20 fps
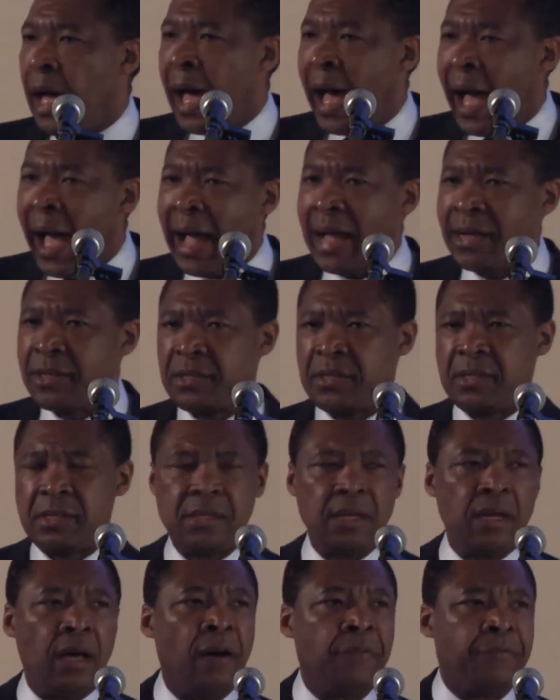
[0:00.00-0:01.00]

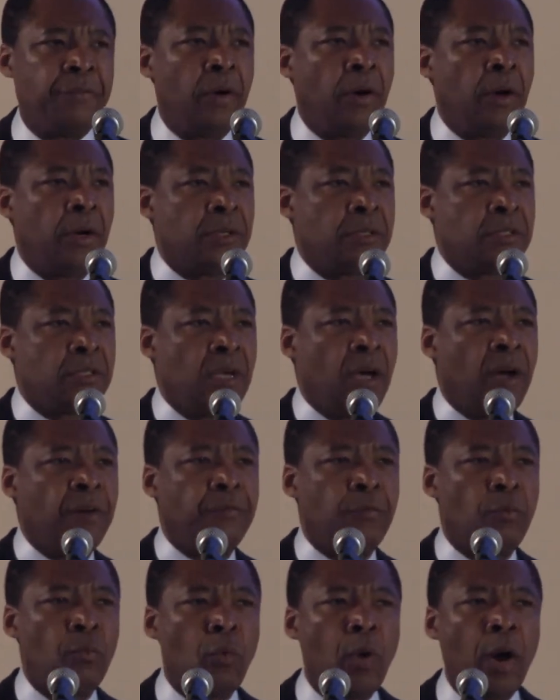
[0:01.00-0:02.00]
asks of us
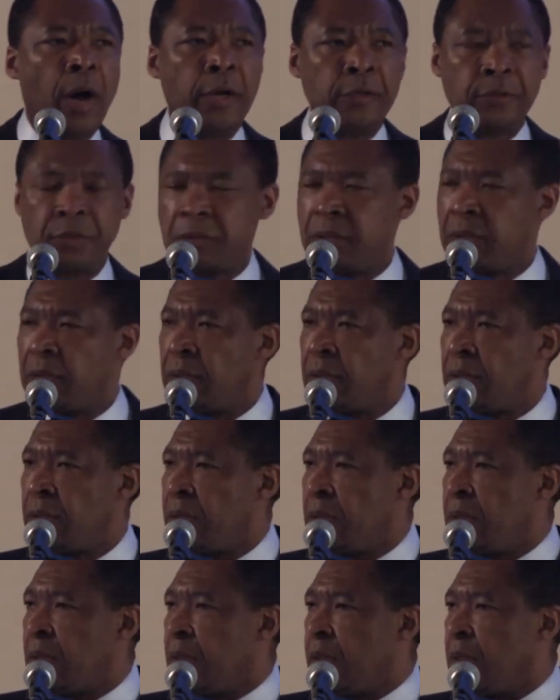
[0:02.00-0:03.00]
of what
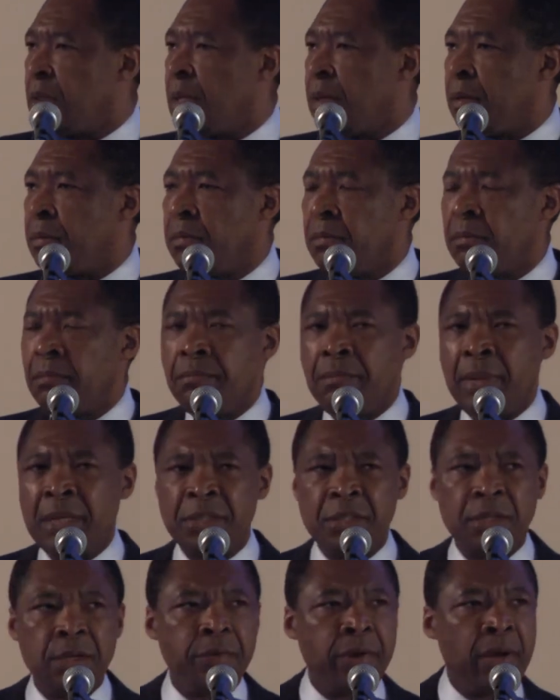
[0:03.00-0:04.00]
the
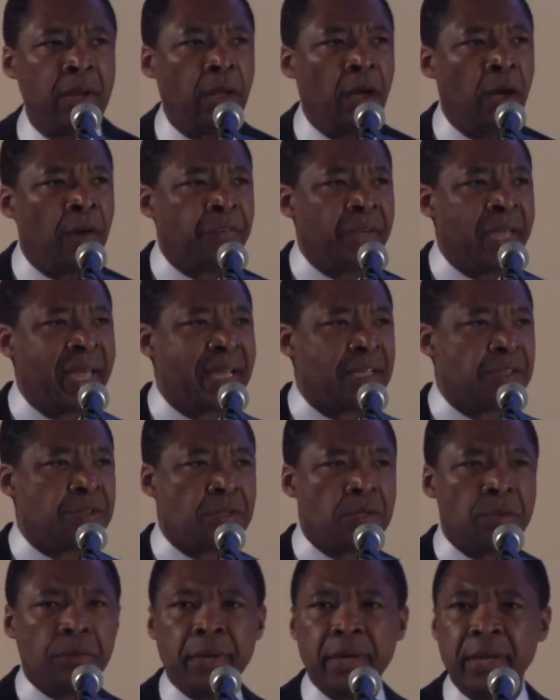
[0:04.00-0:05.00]
material of
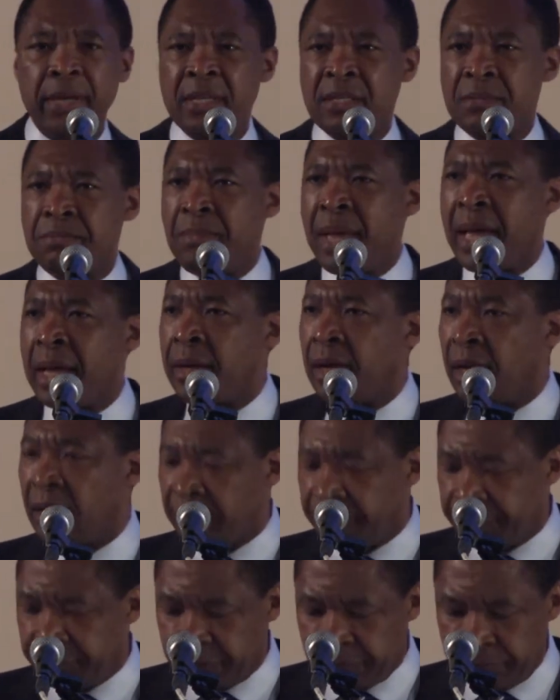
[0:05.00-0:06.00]
history is made
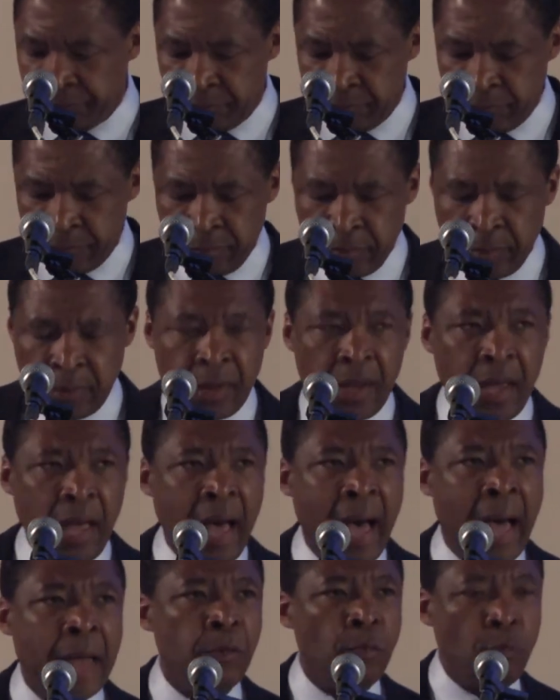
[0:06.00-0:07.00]
of
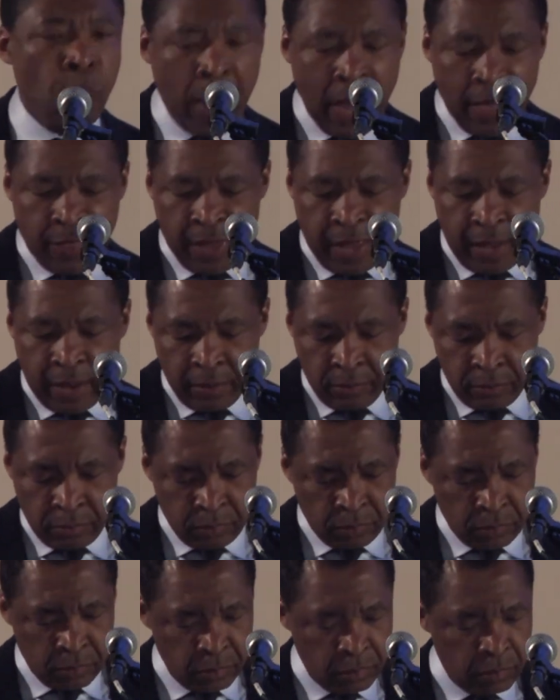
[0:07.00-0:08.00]
and whether
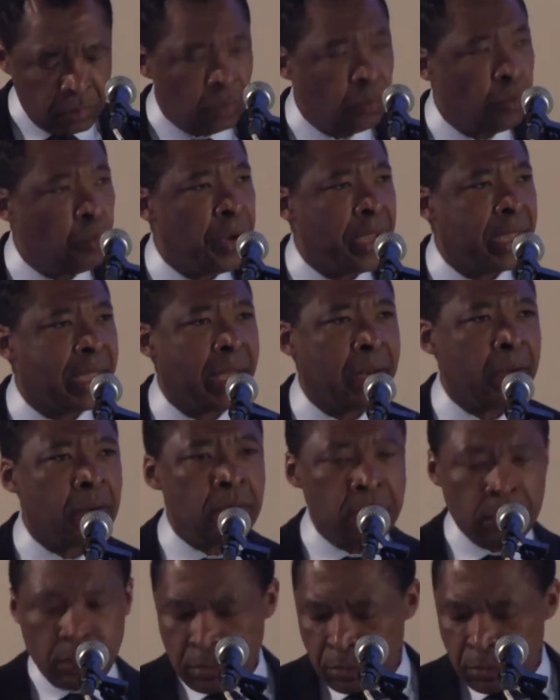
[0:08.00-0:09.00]
we can